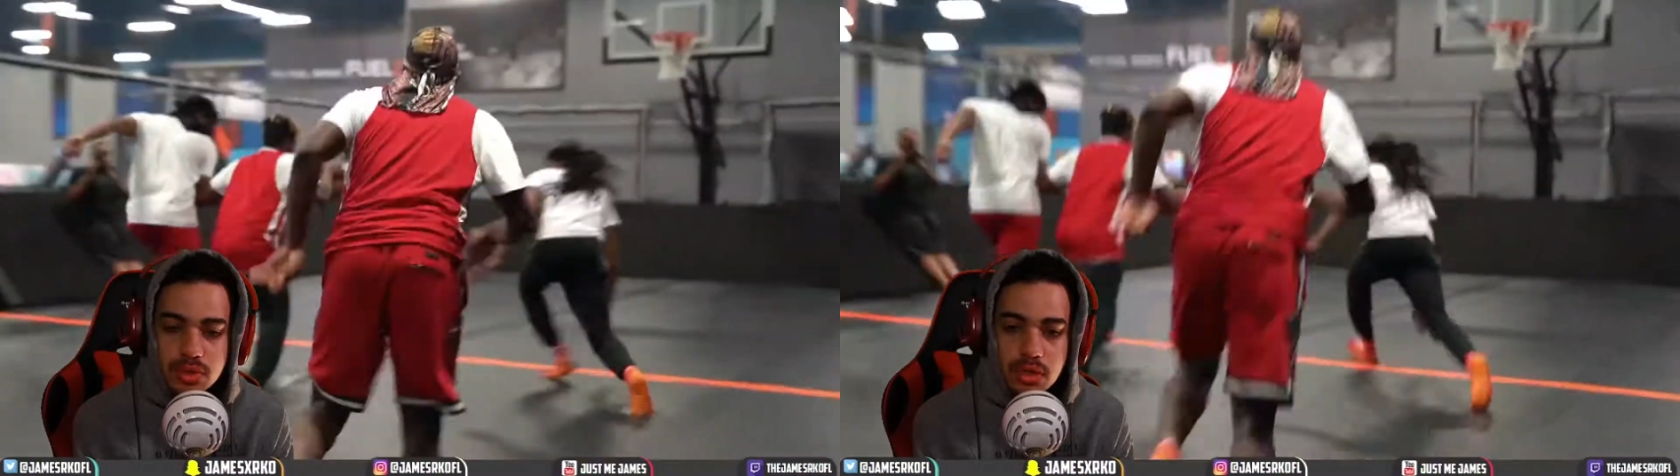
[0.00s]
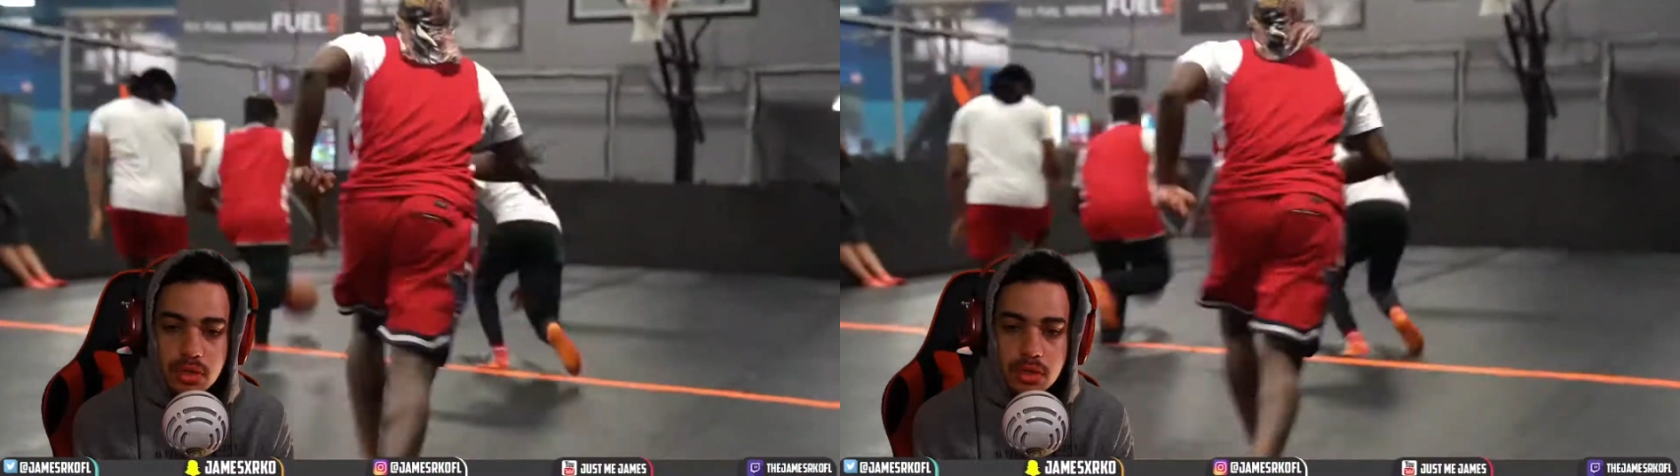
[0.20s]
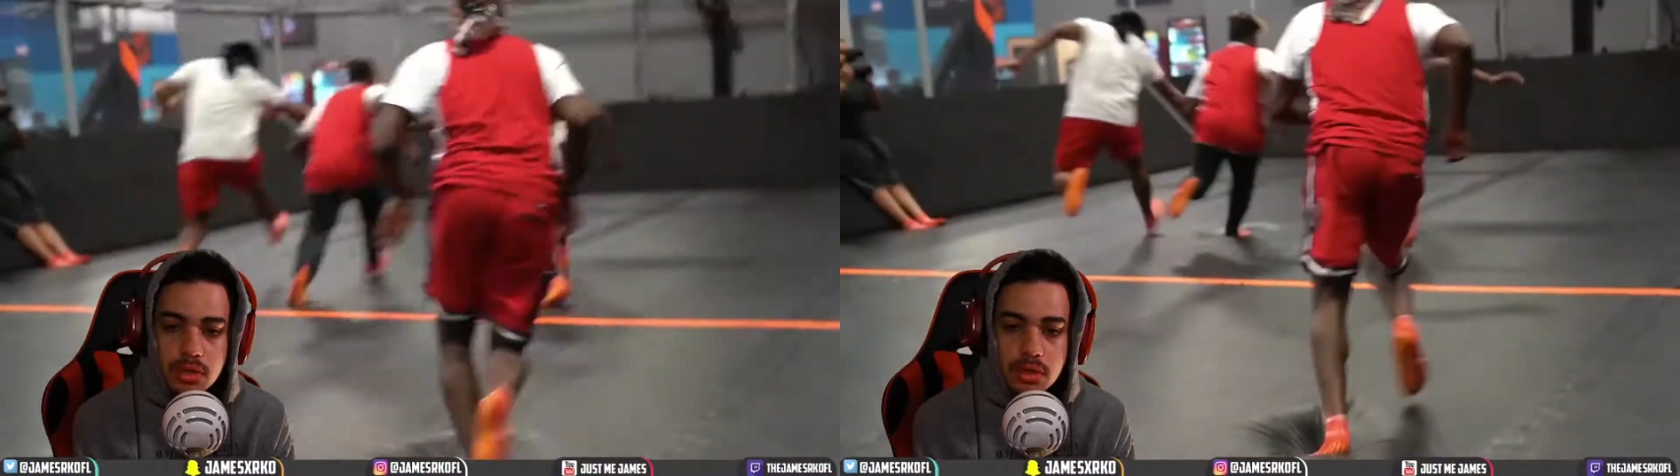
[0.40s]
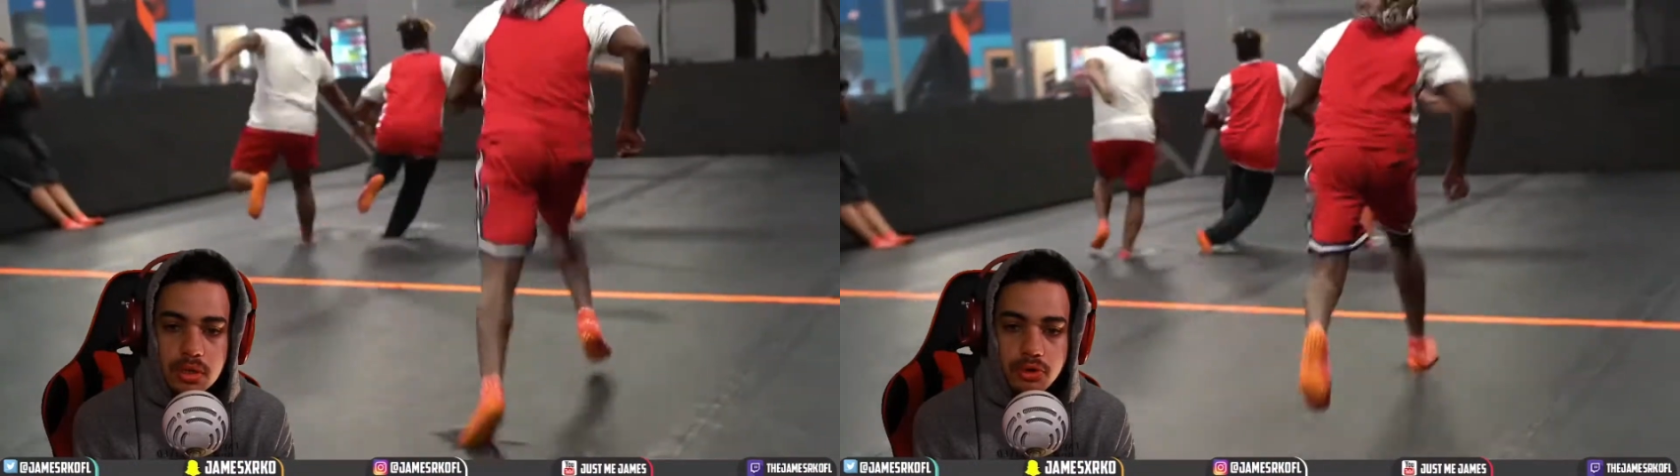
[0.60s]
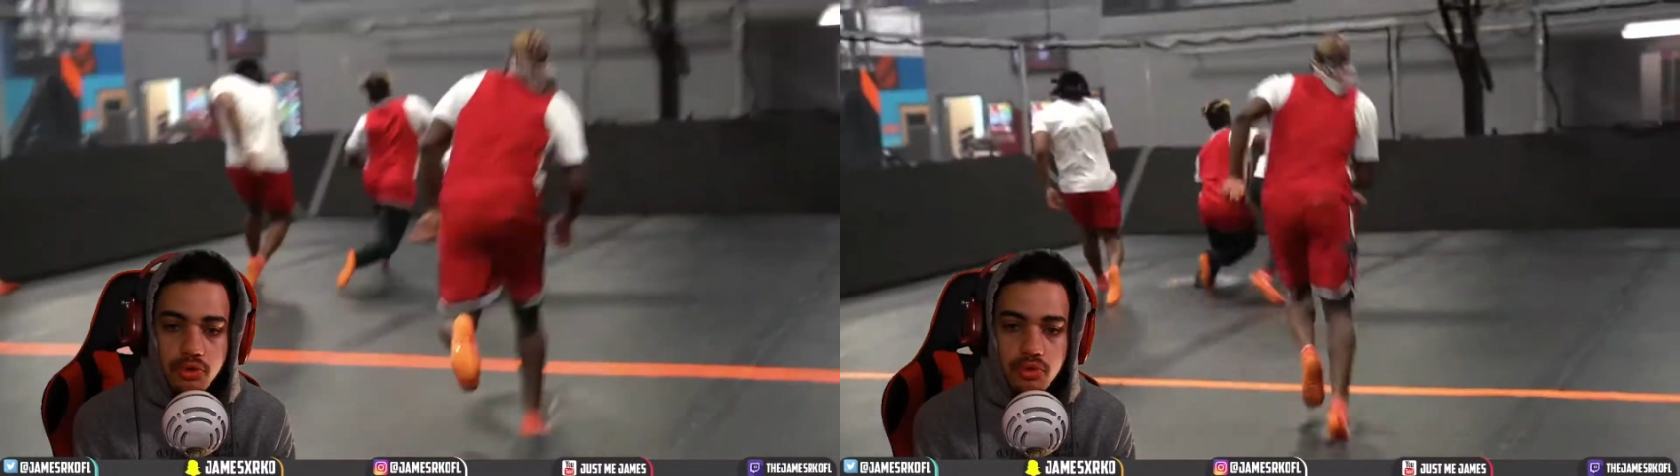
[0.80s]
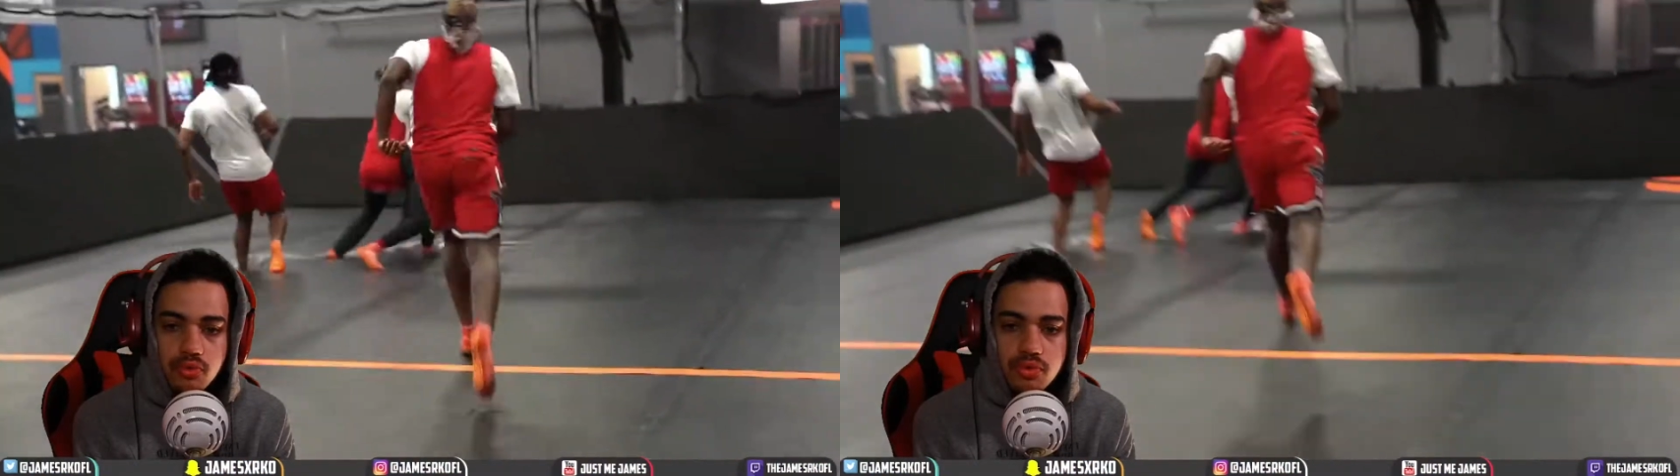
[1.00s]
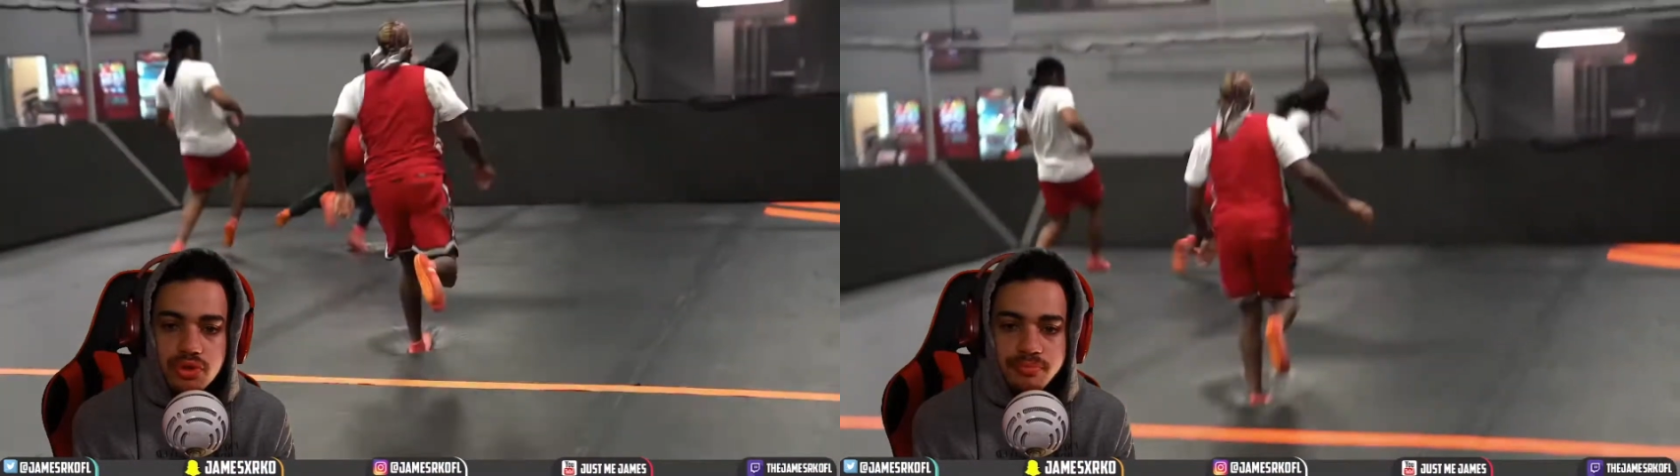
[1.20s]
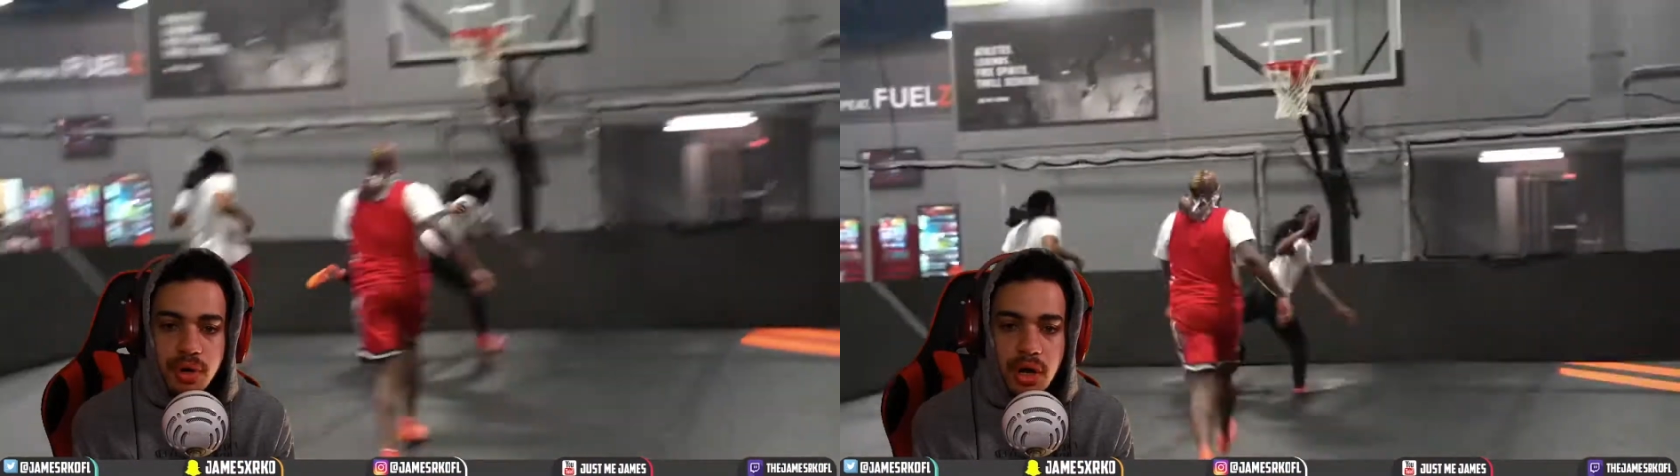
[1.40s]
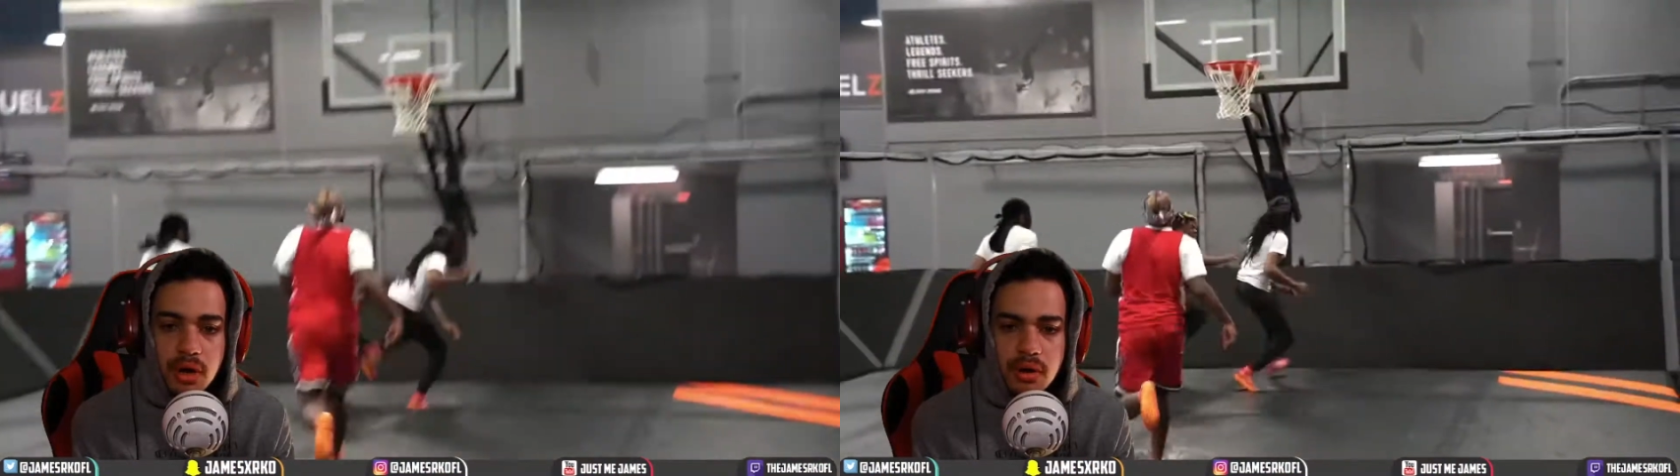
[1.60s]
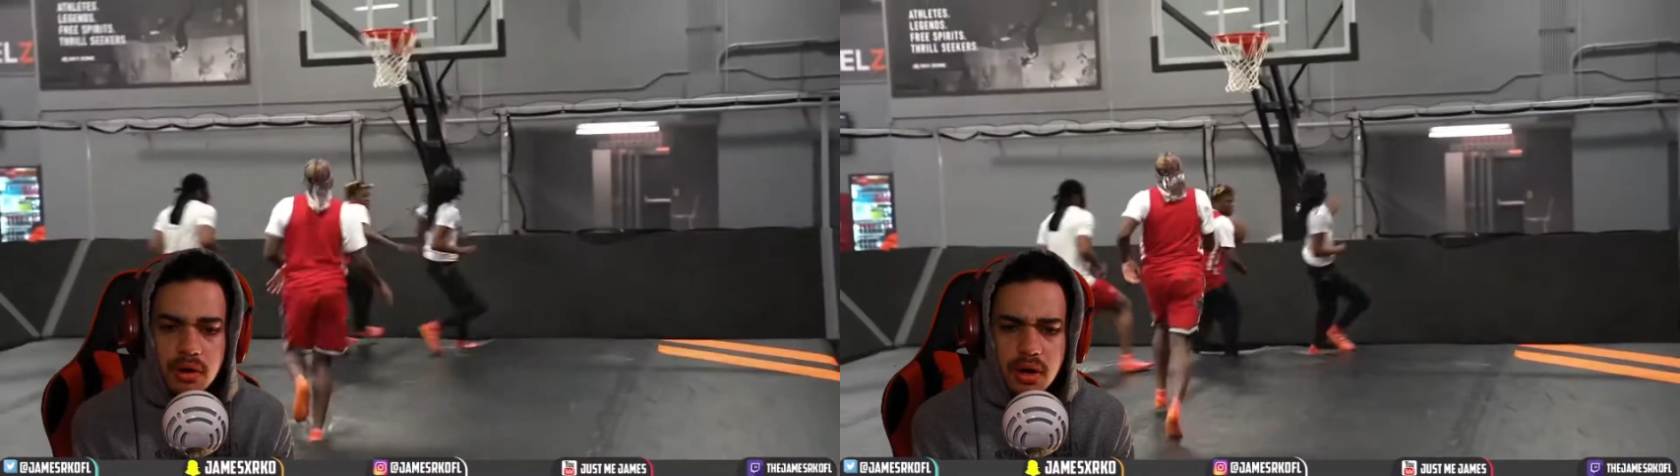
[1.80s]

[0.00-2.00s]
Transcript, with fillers: the the ball.